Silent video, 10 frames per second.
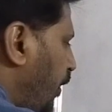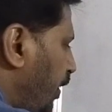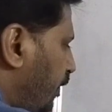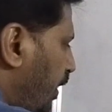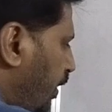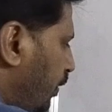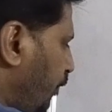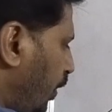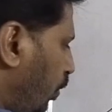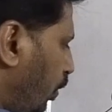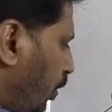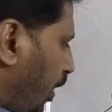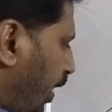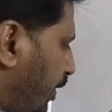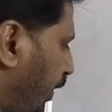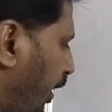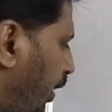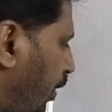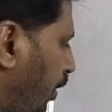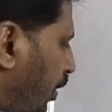means that we go to right
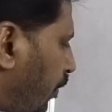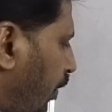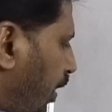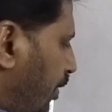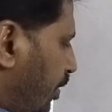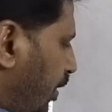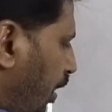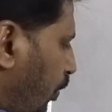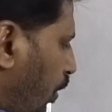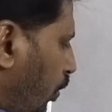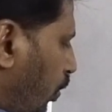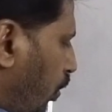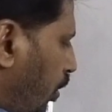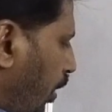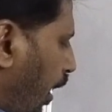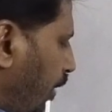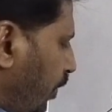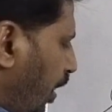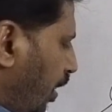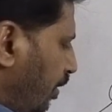side, we inserting one node and
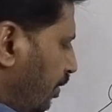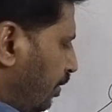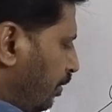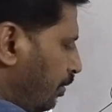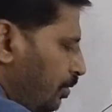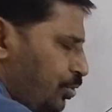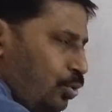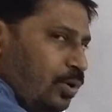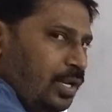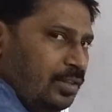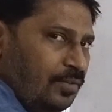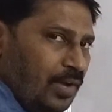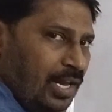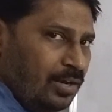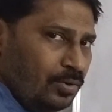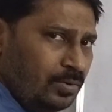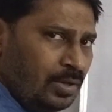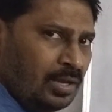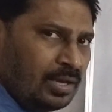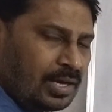we are storing the value,
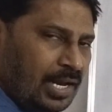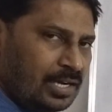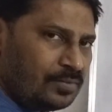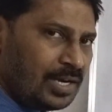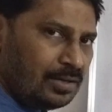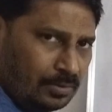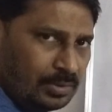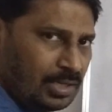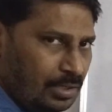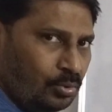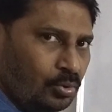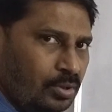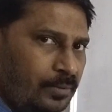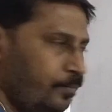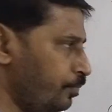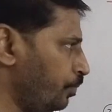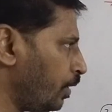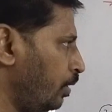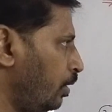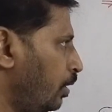current value in that node.
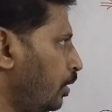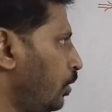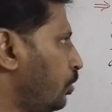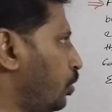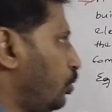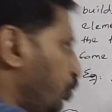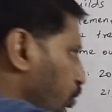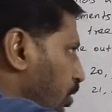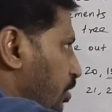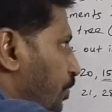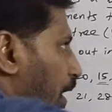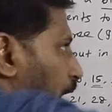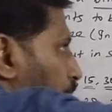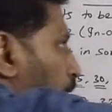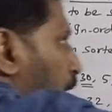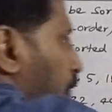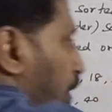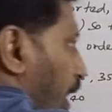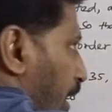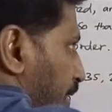So through this way,
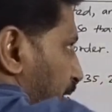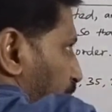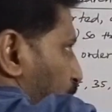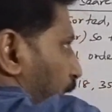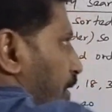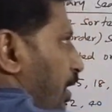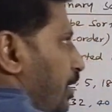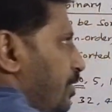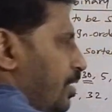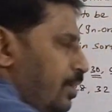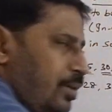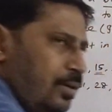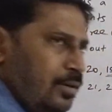we are executing the insert